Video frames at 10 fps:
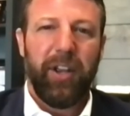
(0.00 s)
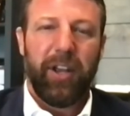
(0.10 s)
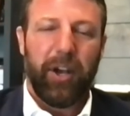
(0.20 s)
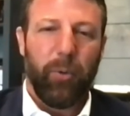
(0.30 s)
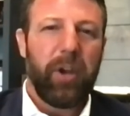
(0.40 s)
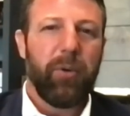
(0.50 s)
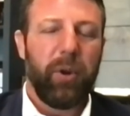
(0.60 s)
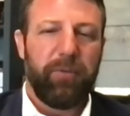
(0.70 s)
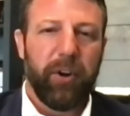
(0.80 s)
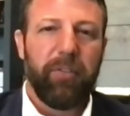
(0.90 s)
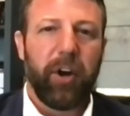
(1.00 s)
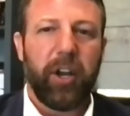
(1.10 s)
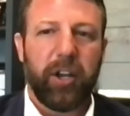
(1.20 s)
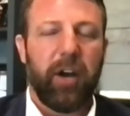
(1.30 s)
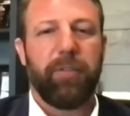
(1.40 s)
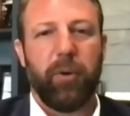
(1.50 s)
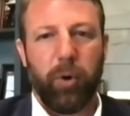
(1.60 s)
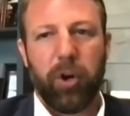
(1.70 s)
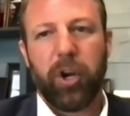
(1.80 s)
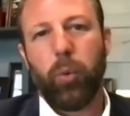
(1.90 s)
Uh, we we feel very confident
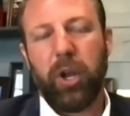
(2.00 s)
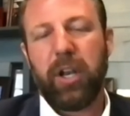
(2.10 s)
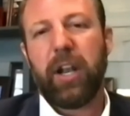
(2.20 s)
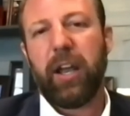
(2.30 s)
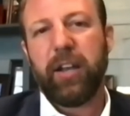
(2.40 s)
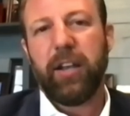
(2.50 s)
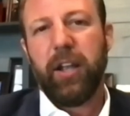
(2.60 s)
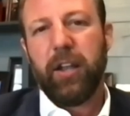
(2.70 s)
we're going to win tonight.